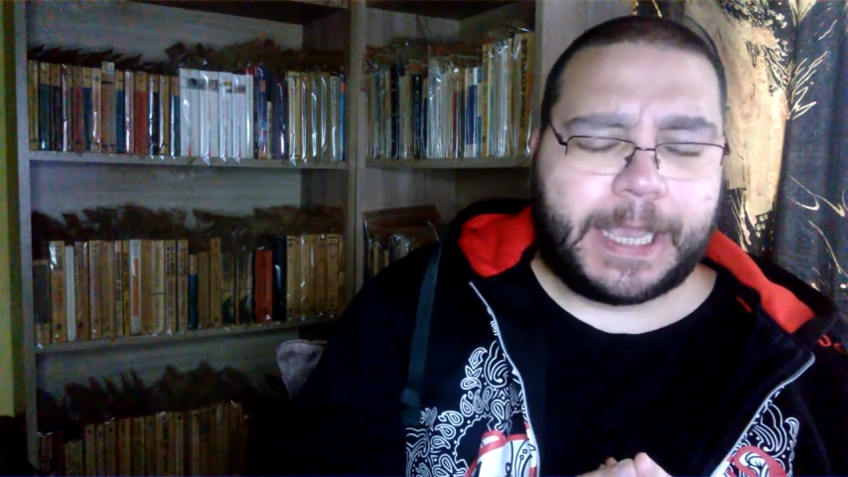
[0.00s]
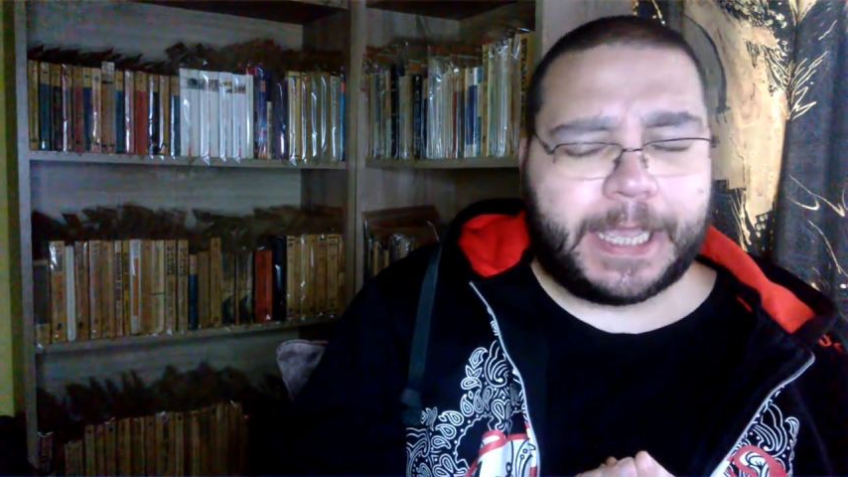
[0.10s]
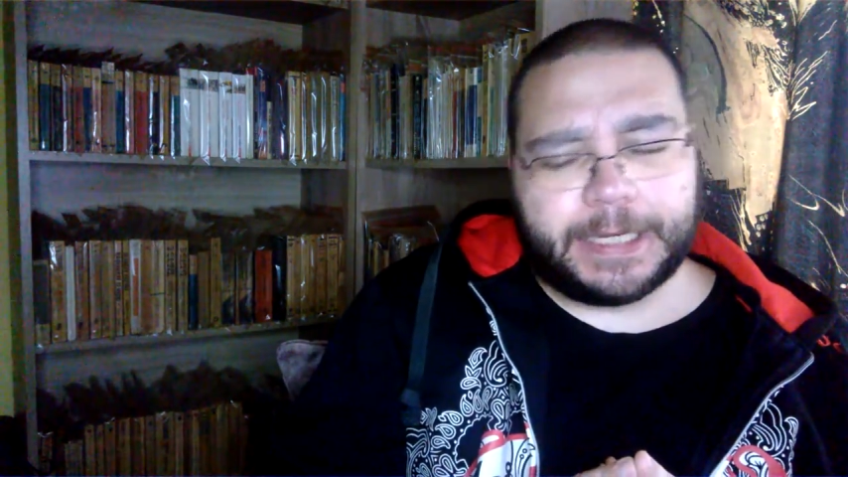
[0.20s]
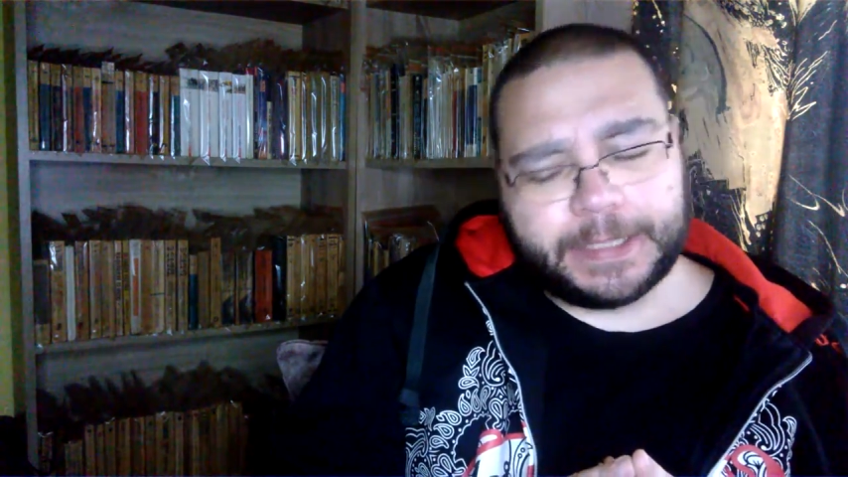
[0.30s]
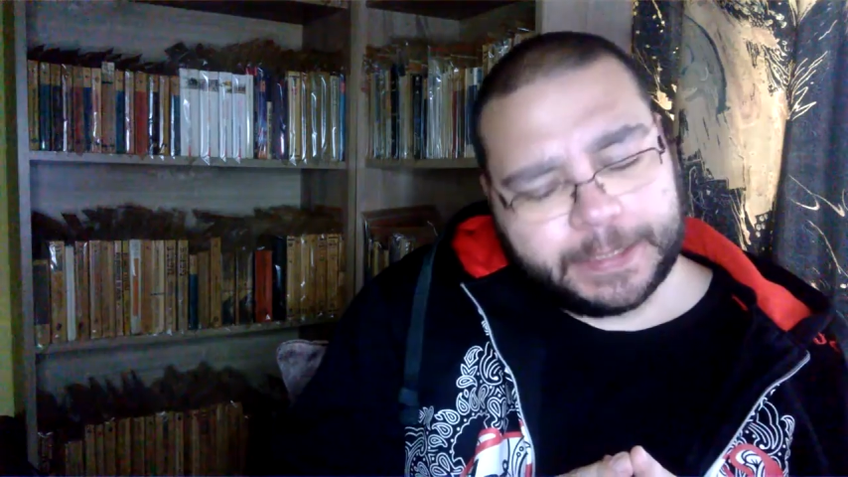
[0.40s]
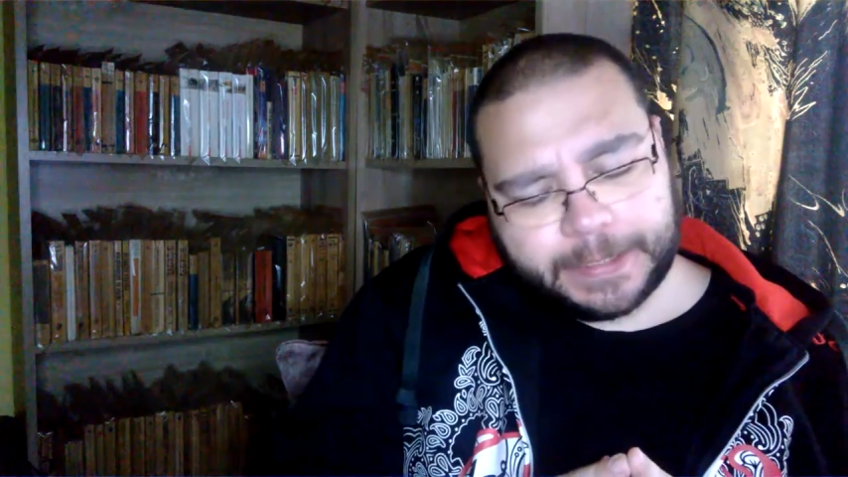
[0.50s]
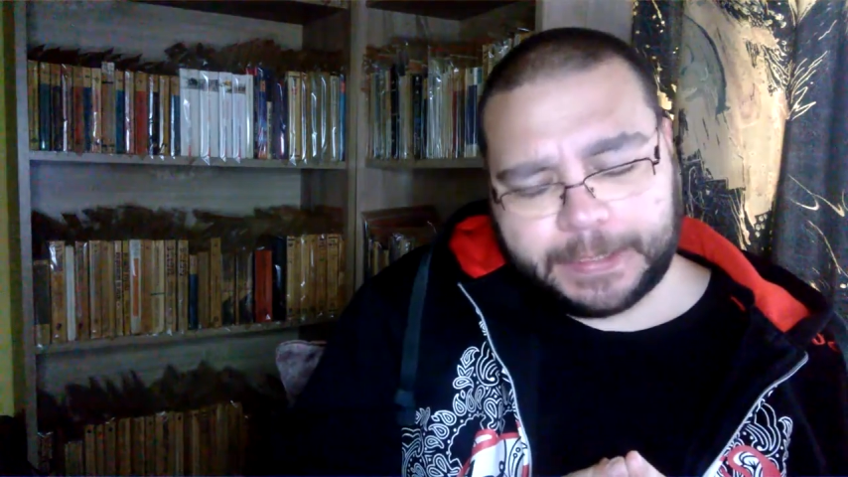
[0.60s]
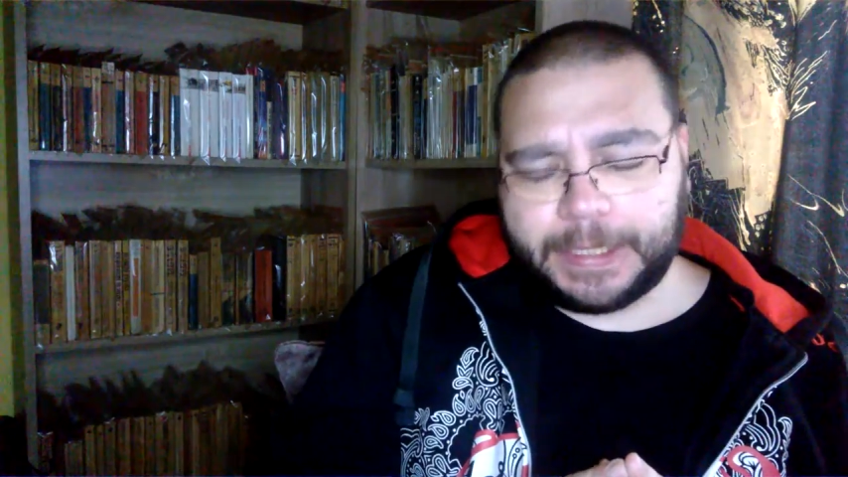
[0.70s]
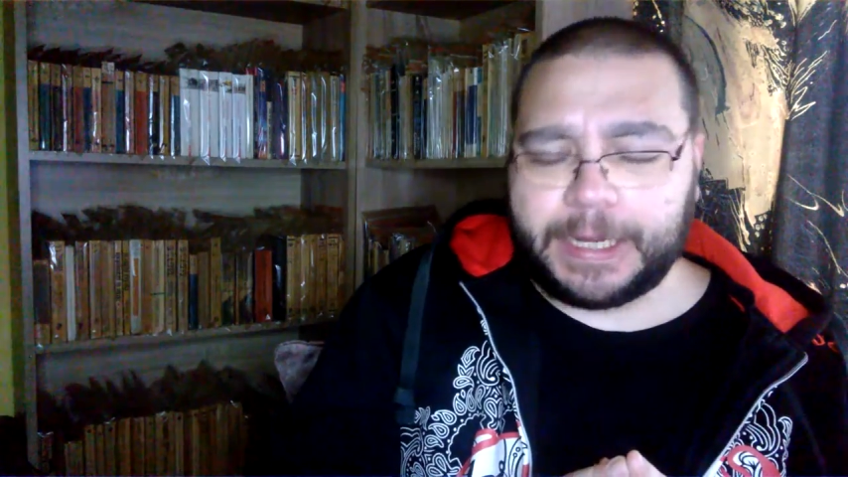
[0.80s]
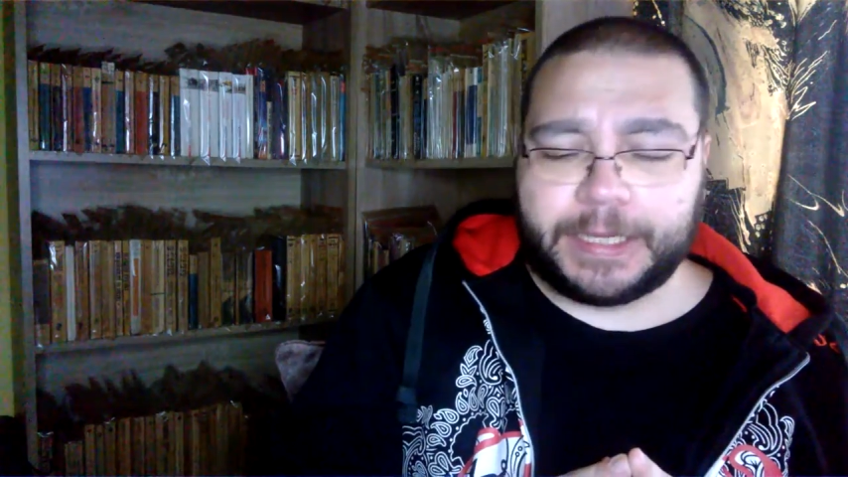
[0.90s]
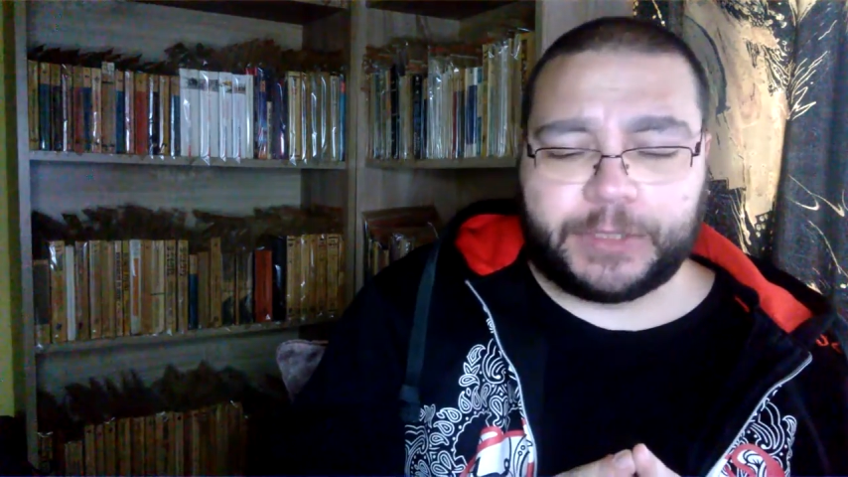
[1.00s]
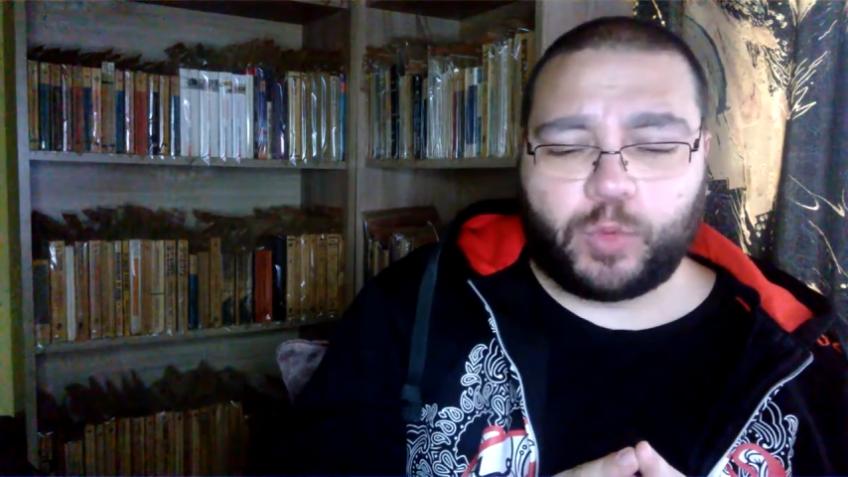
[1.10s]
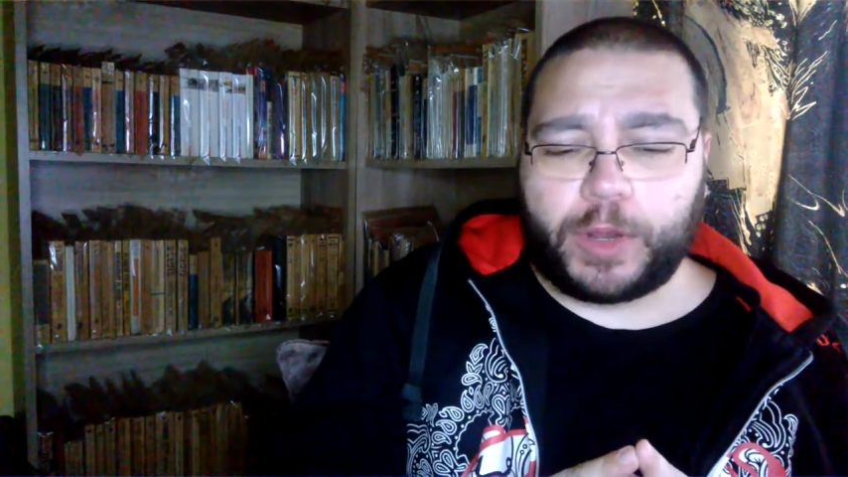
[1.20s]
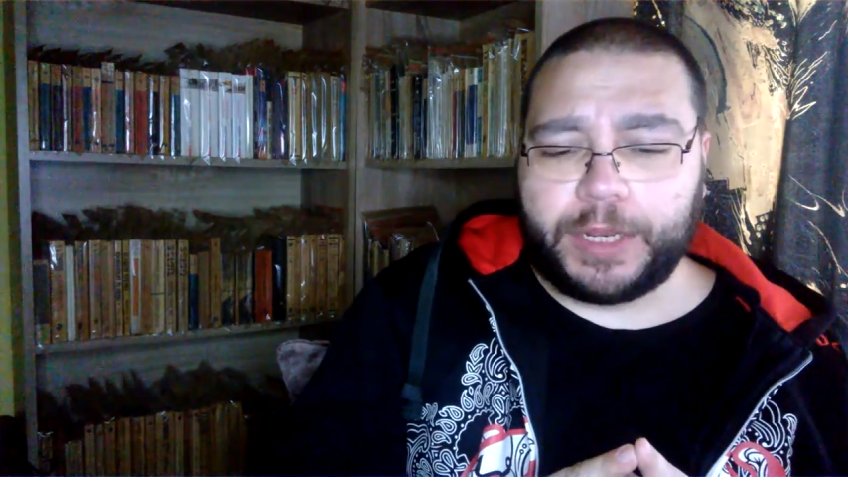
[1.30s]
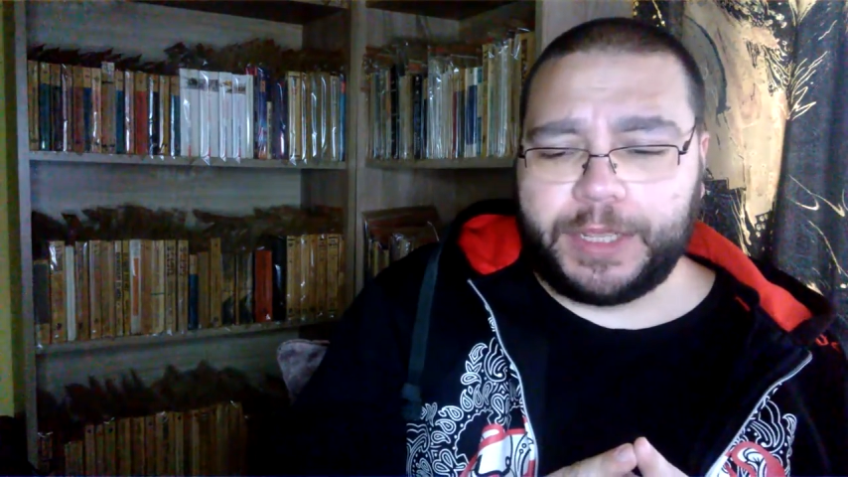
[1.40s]
And it is
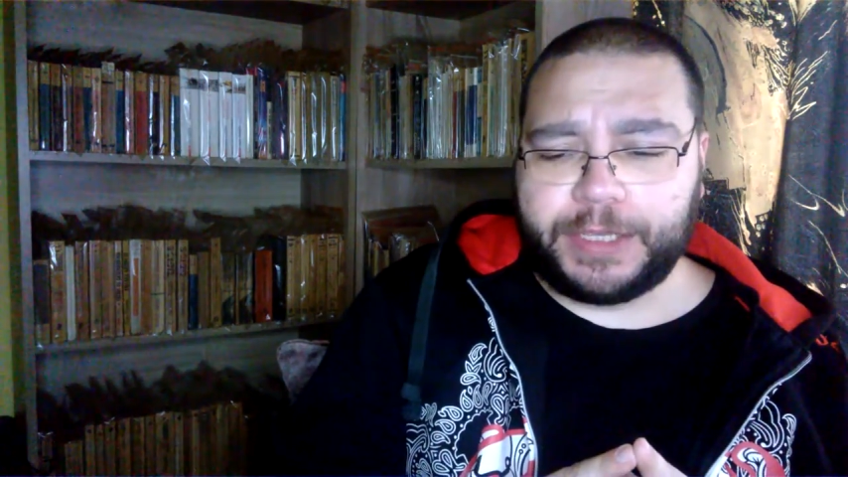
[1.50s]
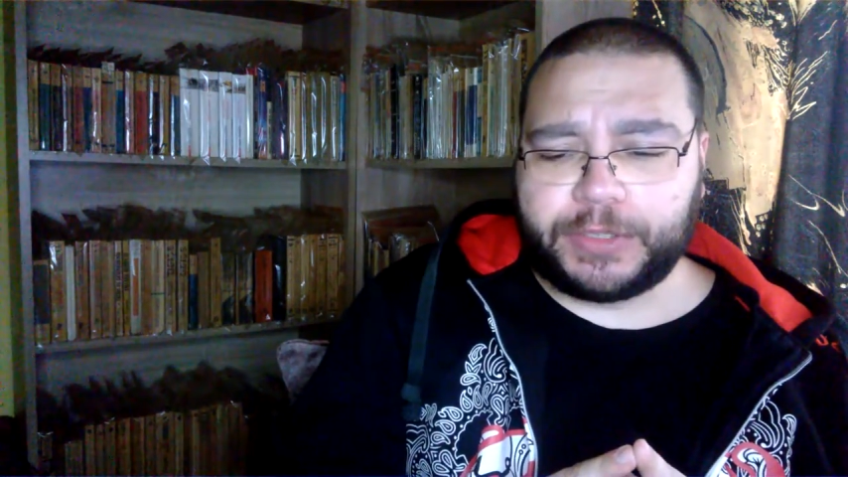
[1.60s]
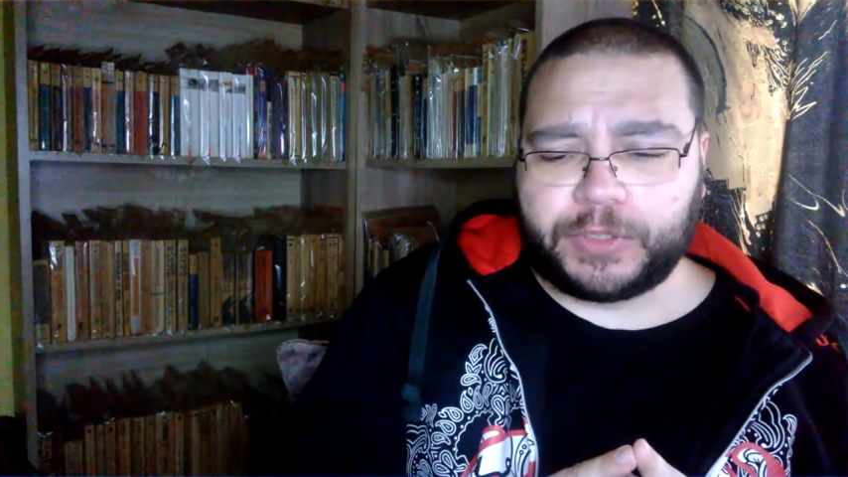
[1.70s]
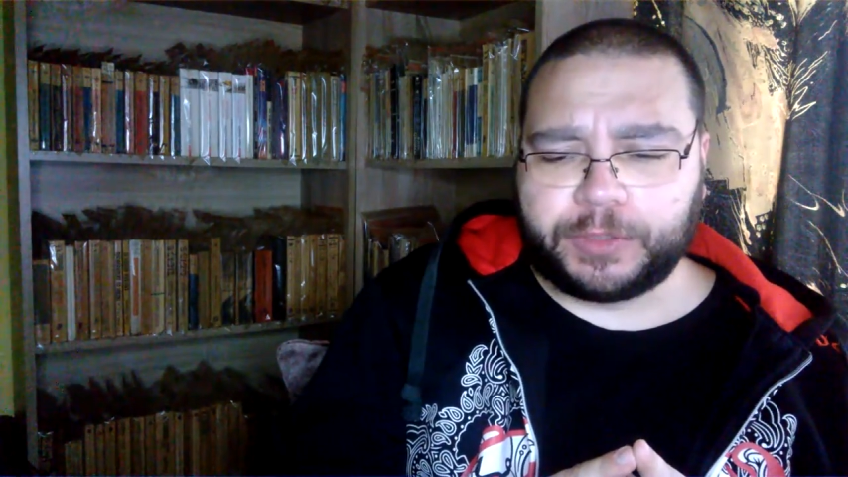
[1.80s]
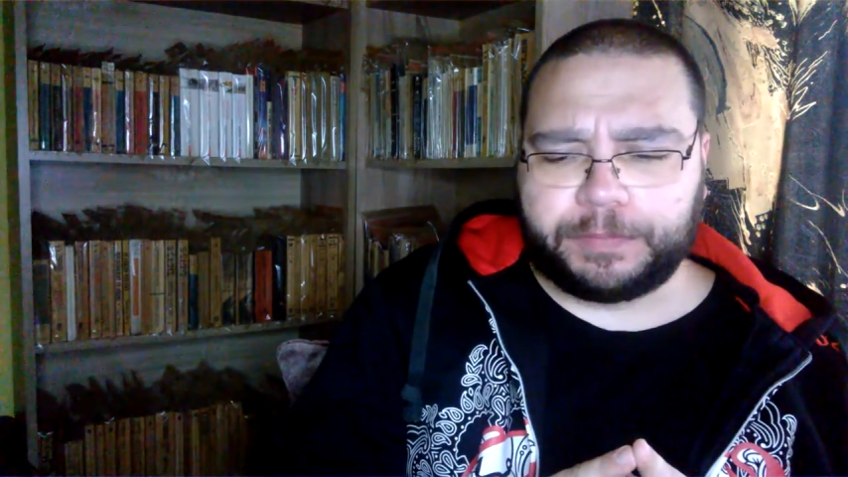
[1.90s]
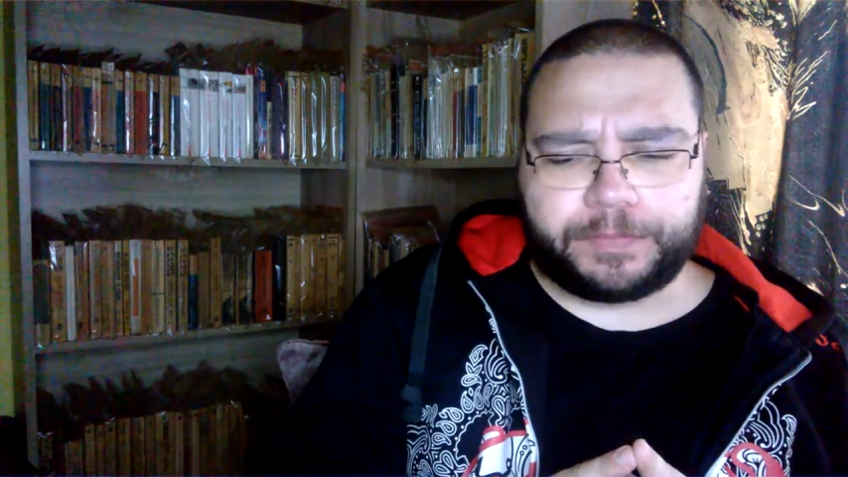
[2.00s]
what it is.